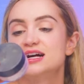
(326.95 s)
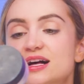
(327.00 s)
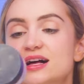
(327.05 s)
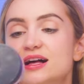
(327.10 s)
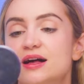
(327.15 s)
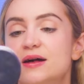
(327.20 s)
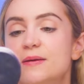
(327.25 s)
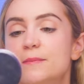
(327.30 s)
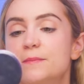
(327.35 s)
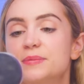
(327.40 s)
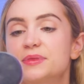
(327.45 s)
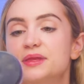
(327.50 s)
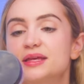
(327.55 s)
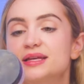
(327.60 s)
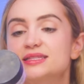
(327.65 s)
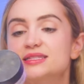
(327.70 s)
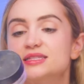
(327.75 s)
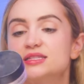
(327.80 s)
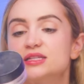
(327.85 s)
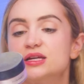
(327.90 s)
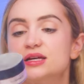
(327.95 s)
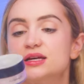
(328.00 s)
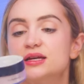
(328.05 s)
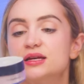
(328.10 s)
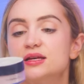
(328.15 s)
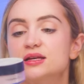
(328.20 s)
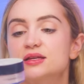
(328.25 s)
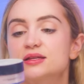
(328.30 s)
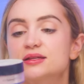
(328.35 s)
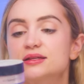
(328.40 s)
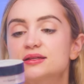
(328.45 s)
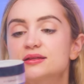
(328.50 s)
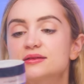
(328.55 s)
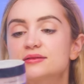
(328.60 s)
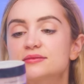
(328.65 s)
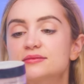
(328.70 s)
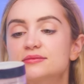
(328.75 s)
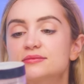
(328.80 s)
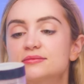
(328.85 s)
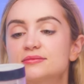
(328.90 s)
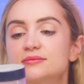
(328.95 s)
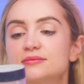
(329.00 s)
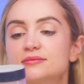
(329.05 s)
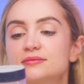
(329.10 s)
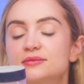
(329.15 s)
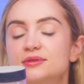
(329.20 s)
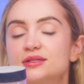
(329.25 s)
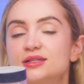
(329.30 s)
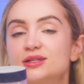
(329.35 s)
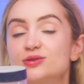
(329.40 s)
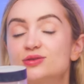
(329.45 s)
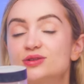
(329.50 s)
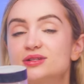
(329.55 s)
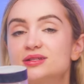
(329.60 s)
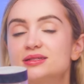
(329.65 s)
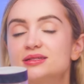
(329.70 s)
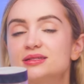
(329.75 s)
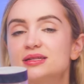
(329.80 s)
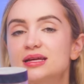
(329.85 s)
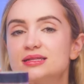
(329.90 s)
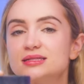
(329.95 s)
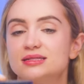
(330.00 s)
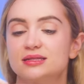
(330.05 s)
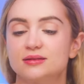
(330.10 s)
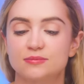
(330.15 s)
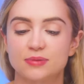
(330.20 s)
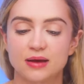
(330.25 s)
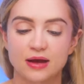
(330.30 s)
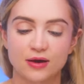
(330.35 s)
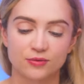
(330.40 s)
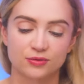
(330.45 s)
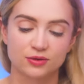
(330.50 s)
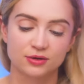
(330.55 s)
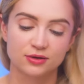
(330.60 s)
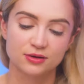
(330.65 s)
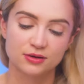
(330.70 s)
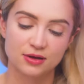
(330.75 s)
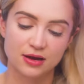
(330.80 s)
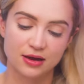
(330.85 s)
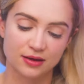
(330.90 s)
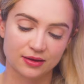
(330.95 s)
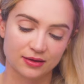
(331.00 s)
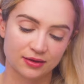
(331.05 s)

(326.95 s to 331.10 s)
Um, it's a iridescent powder.